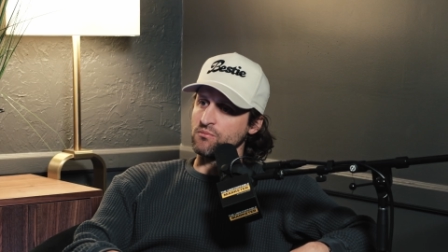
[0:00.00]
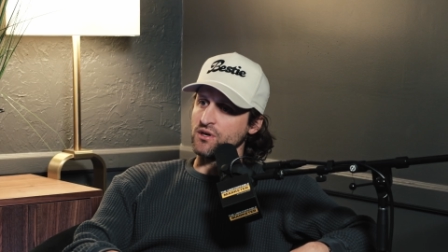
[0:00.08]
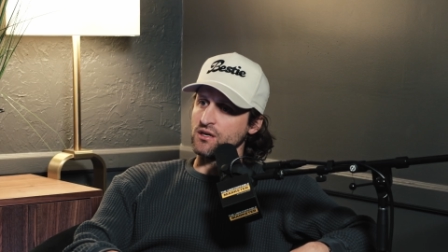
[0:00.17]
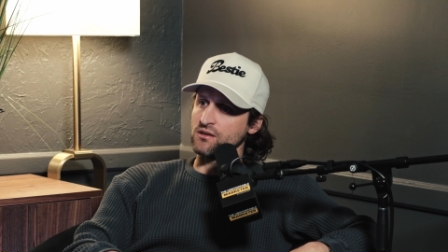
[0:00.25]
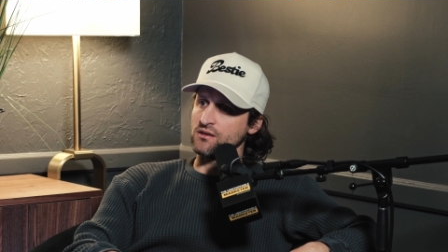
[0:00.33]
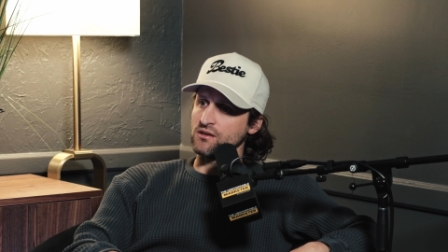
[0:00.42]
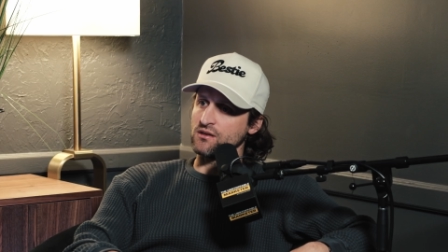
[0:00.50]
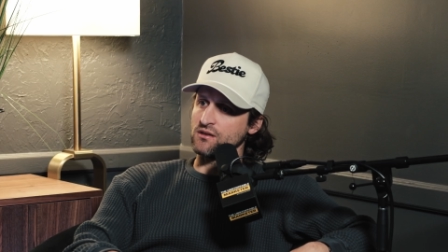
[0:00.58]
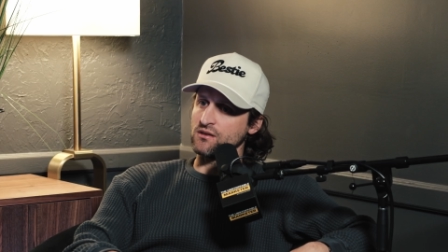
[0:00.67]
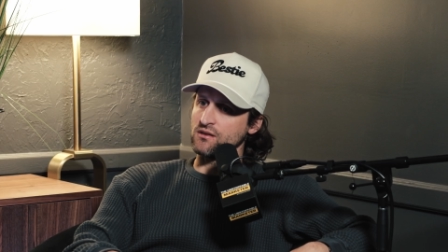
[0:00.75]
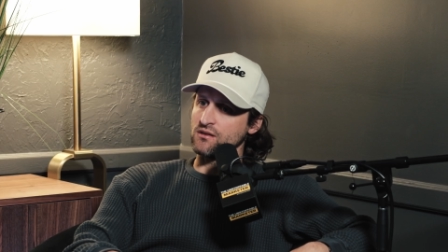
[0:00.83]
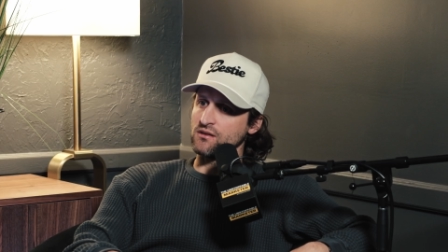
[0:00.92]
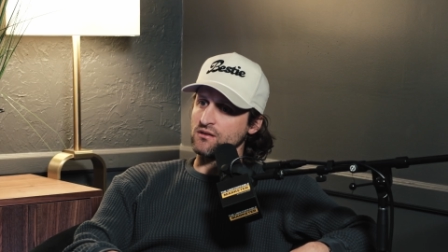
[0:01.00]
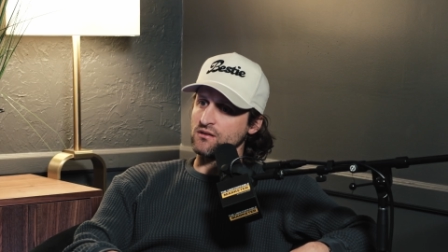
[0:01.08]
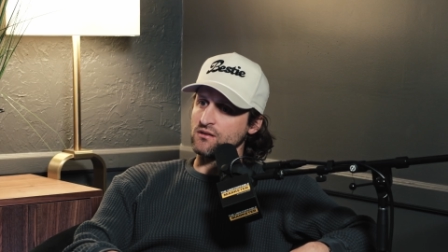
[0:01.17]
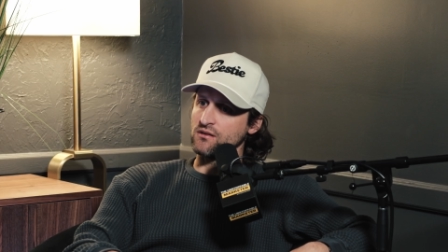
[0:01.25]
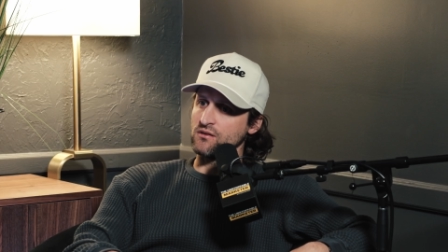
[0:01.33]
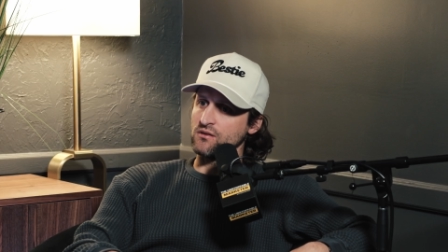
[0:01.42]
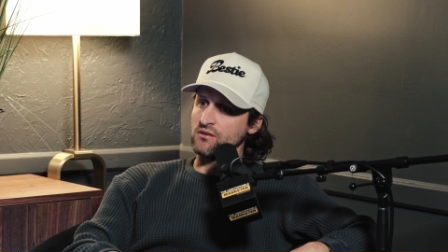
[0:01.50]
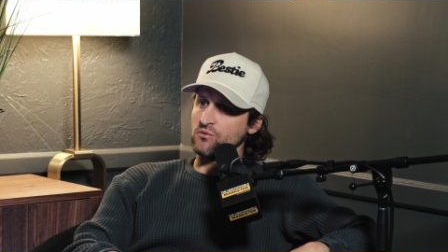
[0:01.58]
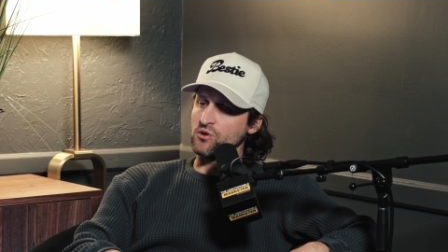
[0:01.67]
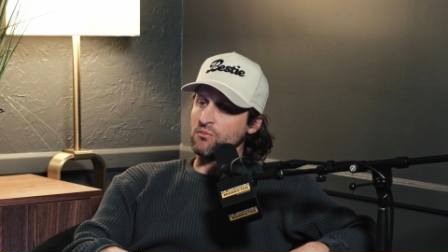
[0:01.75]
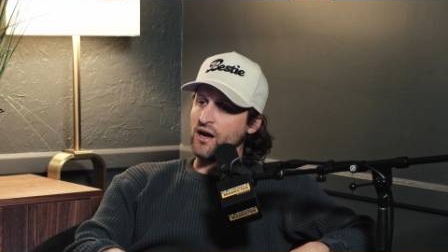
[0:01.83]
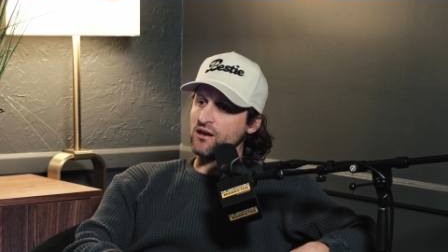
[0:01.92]
But
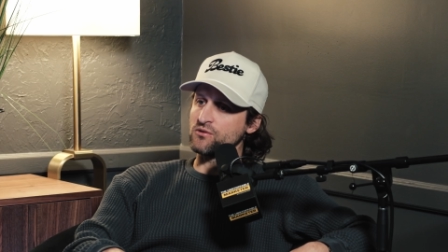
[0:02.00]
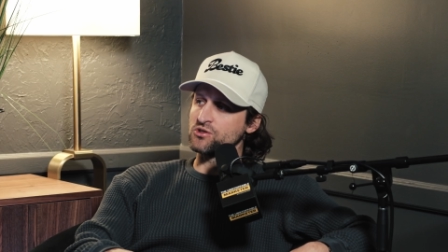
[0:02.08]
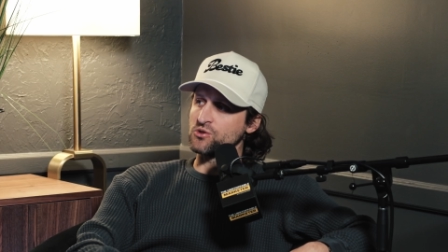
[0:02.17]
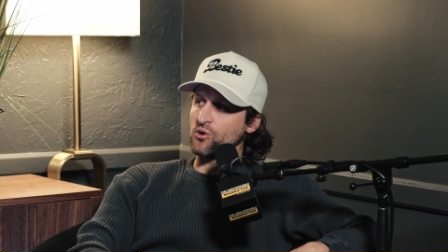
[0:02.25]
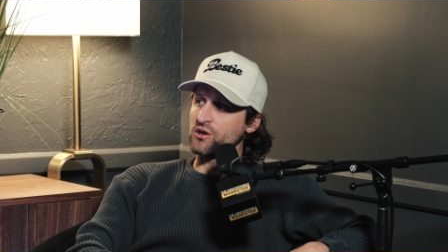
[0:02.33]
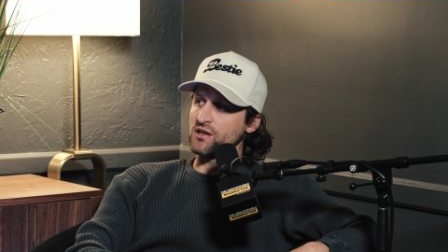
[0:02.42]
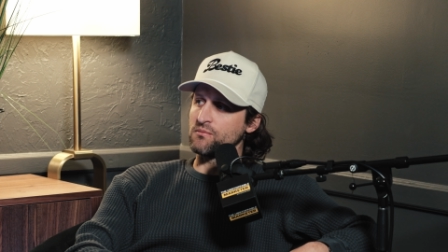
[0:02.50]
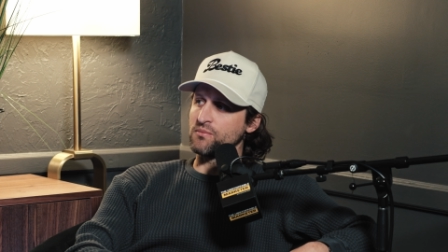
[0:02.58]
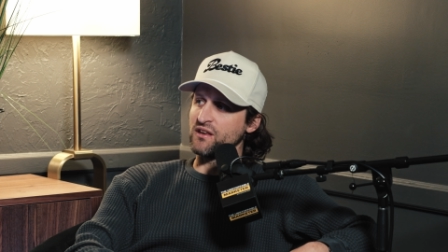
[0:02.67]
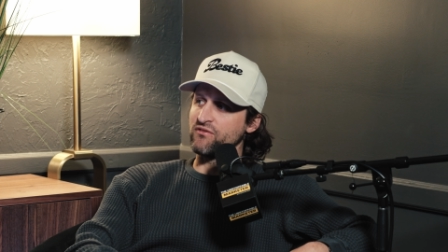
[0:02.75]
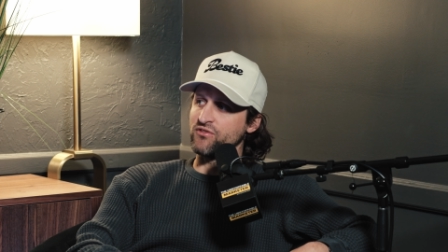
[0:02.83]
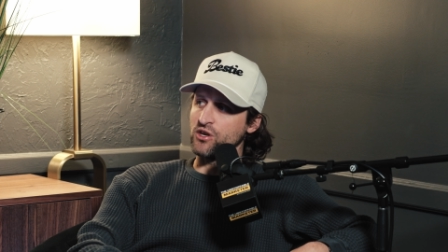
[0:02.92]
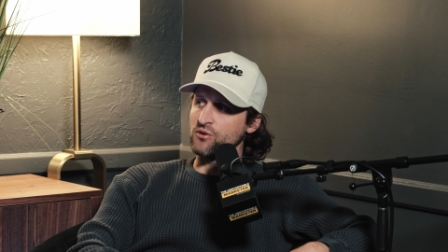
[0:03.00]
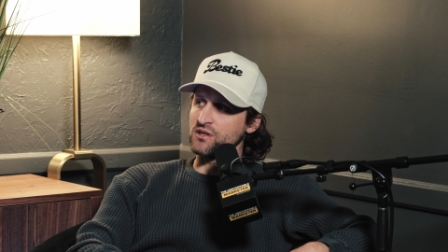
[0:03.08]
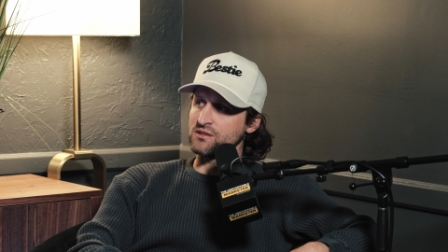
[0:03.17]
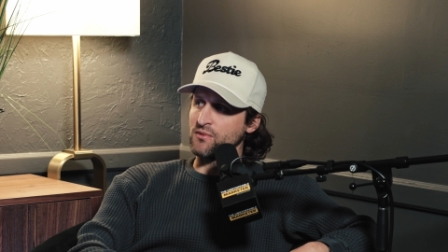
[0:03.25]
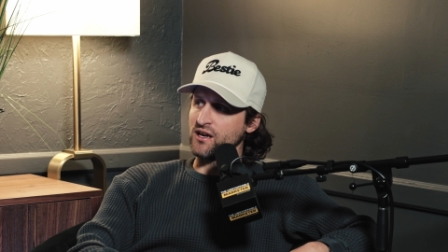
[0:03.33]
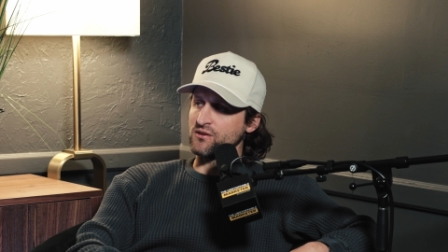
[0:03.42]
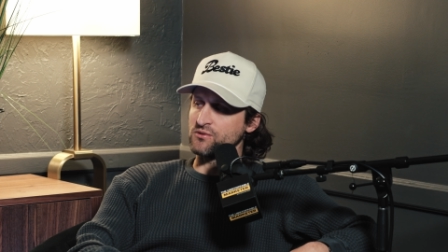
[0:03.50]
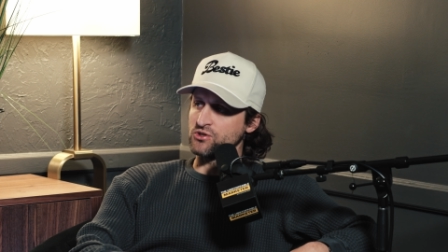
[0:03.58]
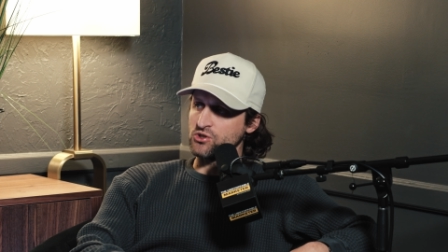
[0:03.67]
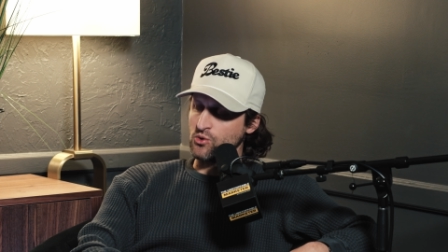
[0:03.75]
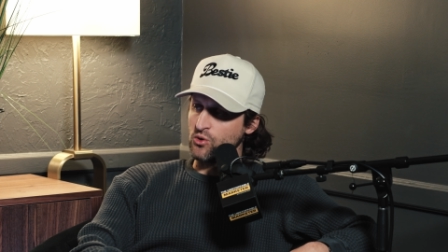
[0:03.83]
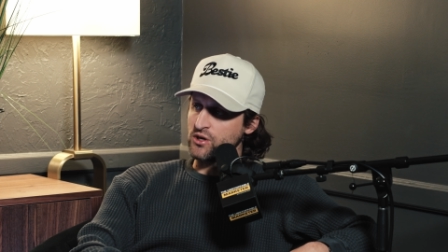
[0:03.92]
would Michael Jordan be viewed as Michael
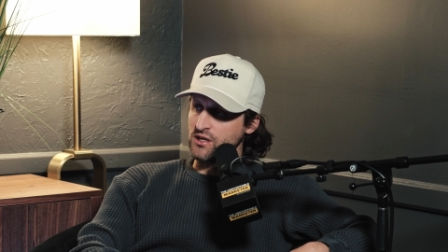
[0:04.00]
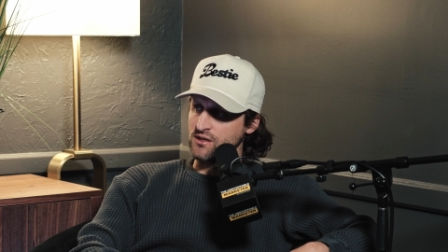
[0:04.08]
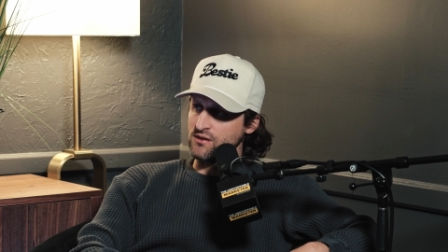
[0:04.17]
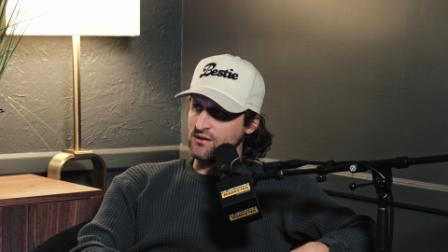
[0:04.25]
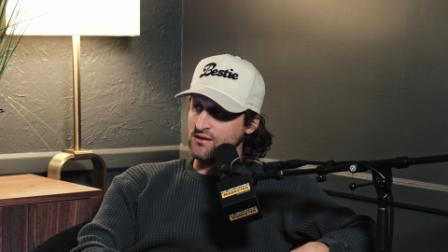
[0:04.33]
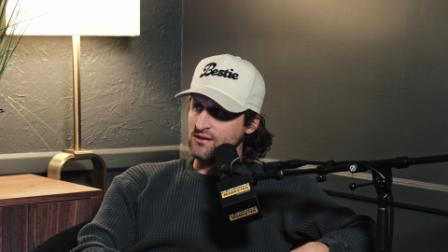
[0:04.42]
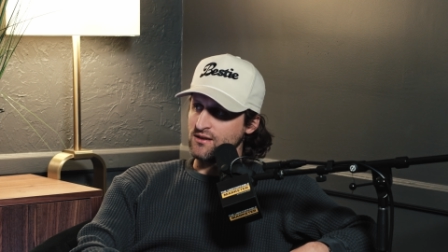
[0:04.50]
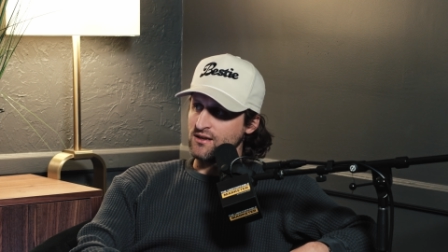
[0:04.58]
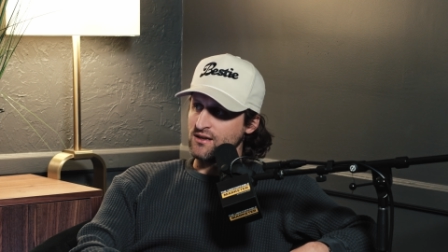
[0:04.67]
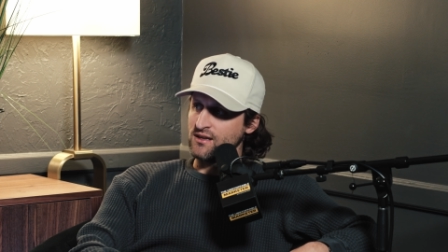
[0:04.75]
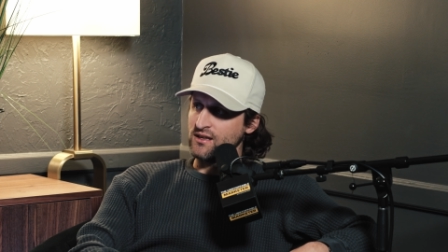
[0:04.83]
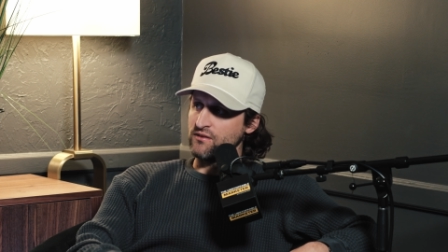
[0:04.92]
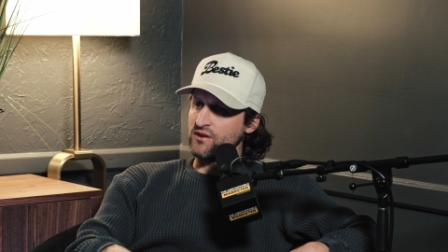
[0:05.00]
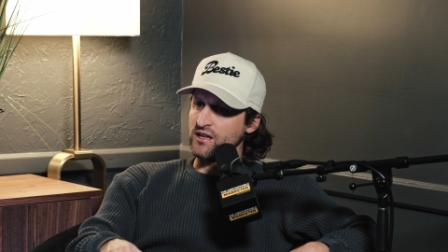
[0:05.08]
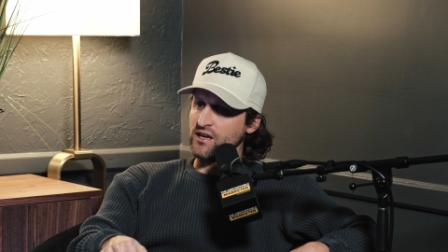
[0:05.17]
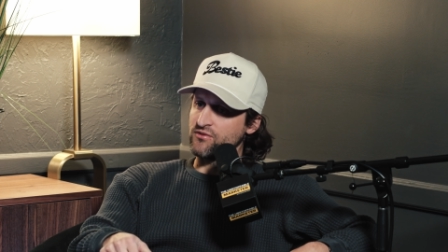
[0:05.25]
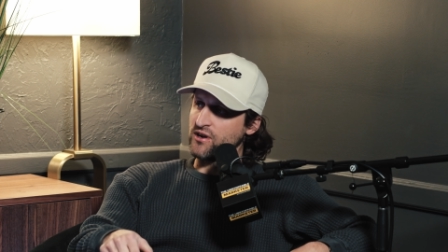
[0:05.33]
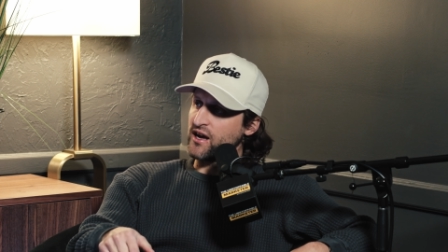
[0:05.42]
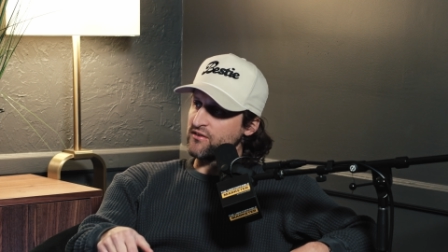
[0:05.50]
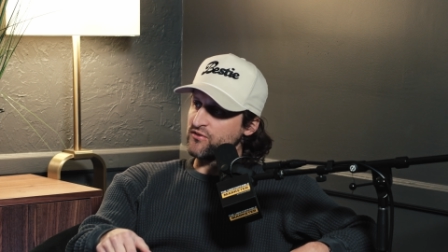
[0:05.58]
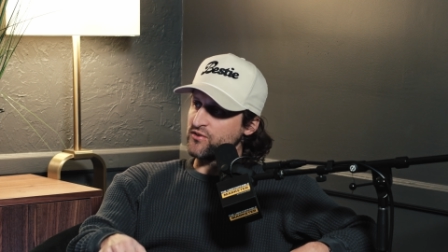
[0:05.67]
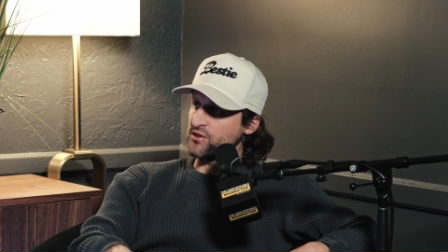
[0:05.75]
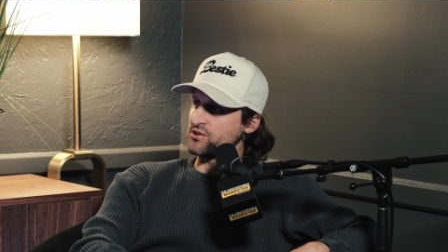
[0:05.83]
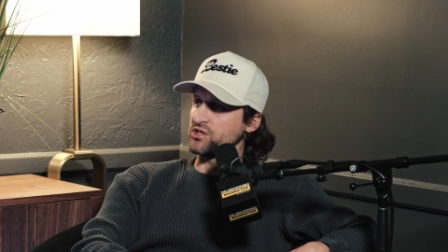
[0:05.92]
Jordan if he never had
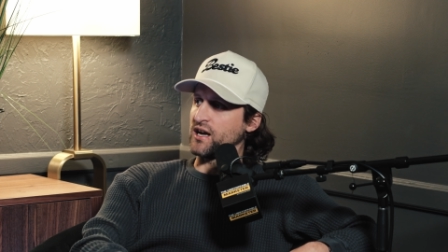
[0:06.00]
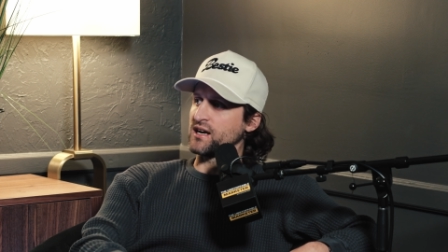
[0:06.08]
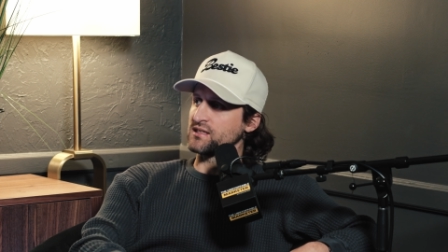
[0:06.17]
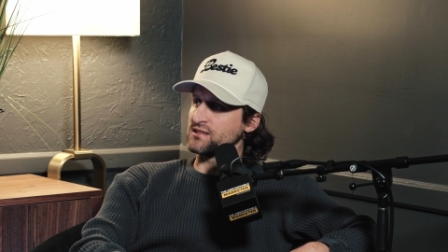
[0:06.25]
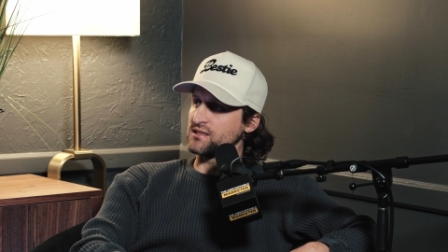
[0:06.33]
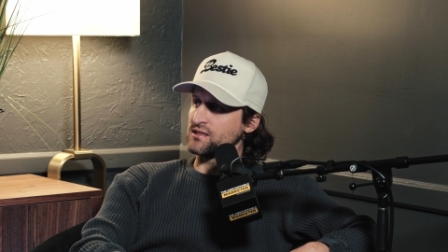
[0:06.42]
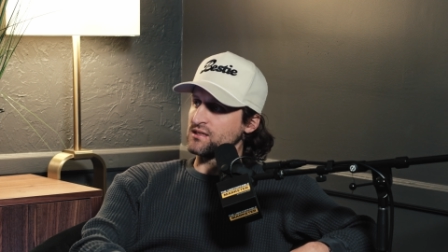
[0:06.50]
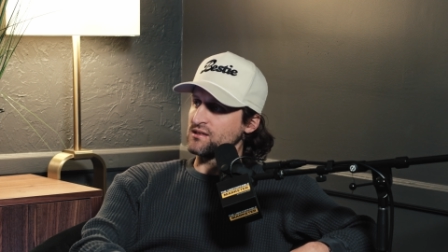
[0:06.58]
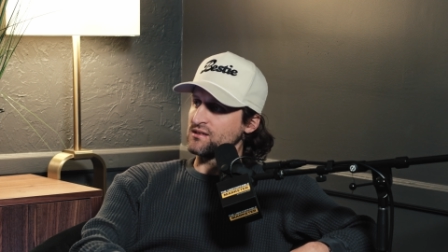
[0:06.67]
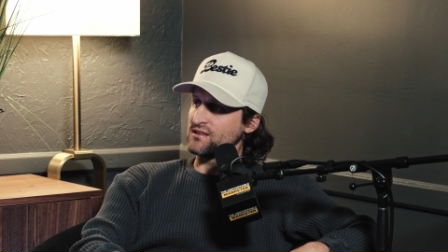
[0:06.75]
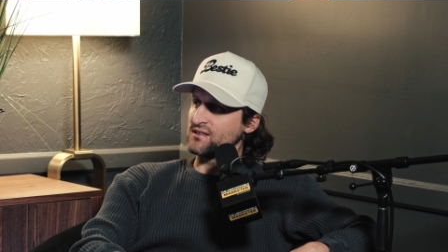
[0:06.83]
Phil Jackson